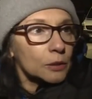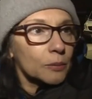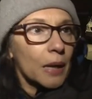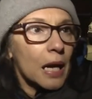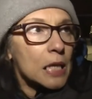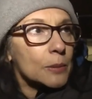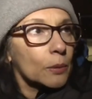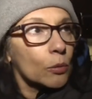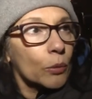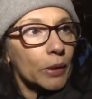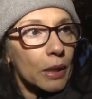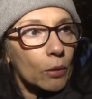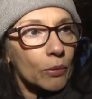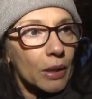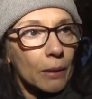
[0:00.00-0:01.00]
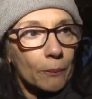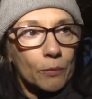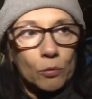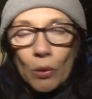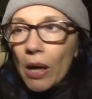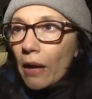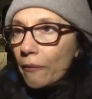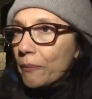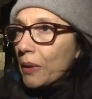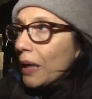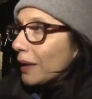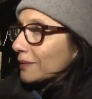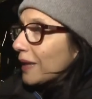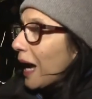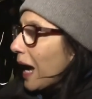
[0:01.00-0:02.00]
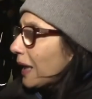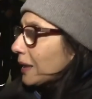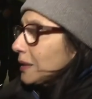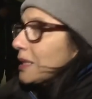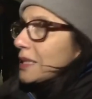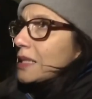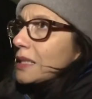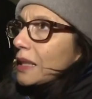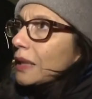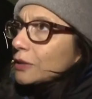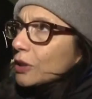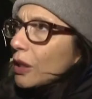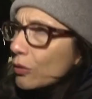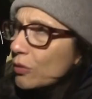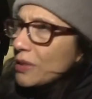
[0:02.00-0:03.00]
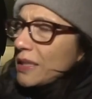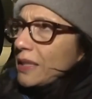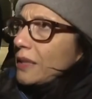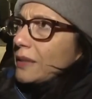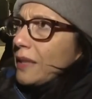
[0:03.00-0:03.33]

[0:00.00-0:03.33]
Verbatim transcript: said to my husband, we, we, are we have been attacked. This is a terrorist